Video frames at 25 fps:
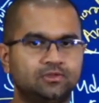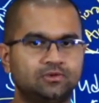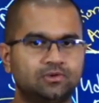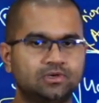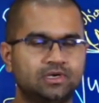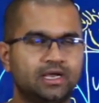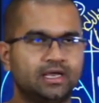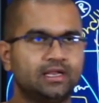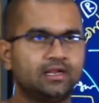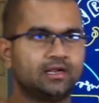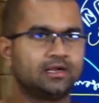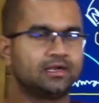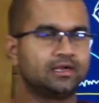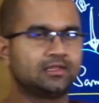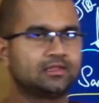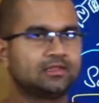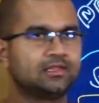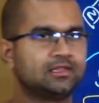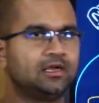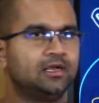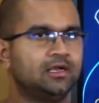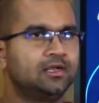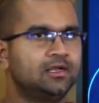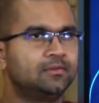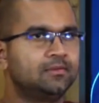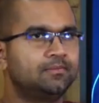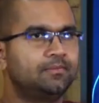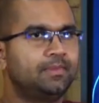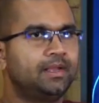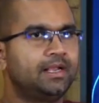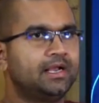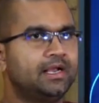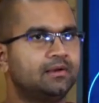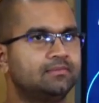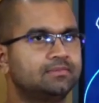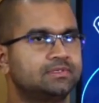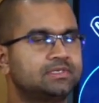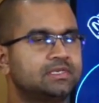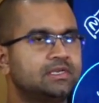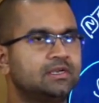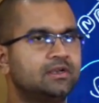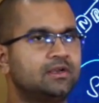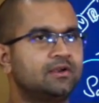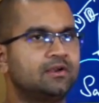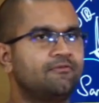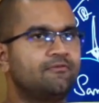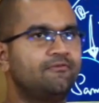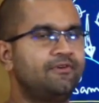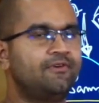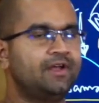dukkha, and anatta, becomes
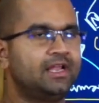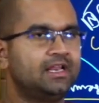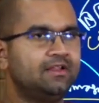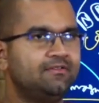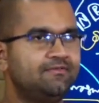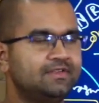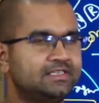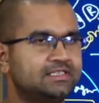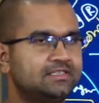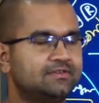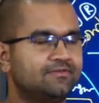very